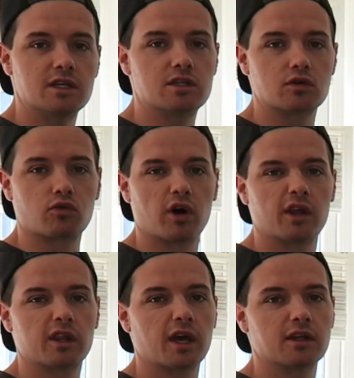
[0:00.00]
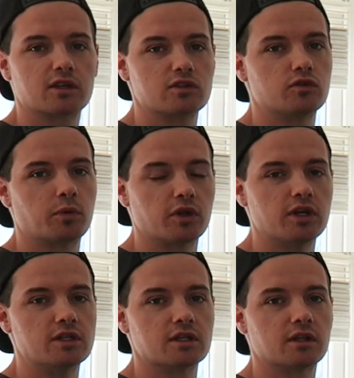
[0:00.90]
These go right at the end, because if you put
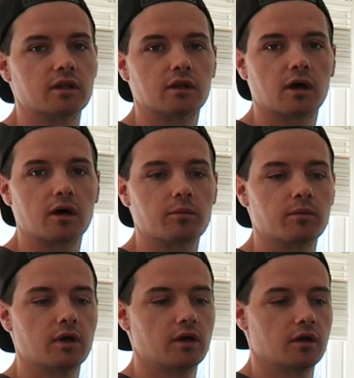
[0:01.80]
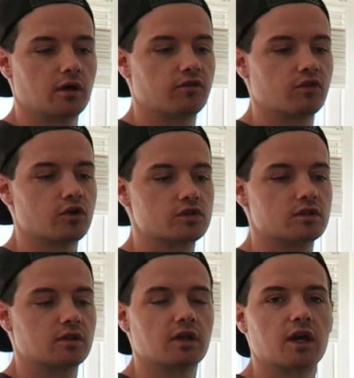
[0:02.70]
these in
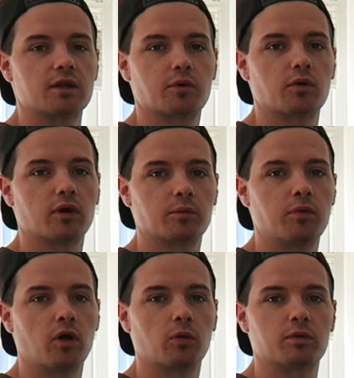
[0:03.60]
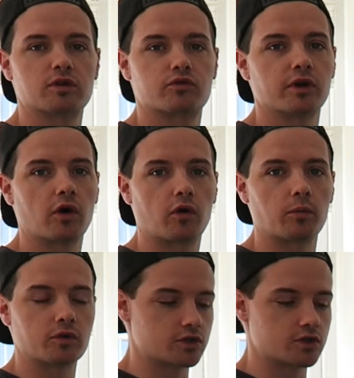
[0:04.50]
first, they end up going like pulp, and it's really horrible.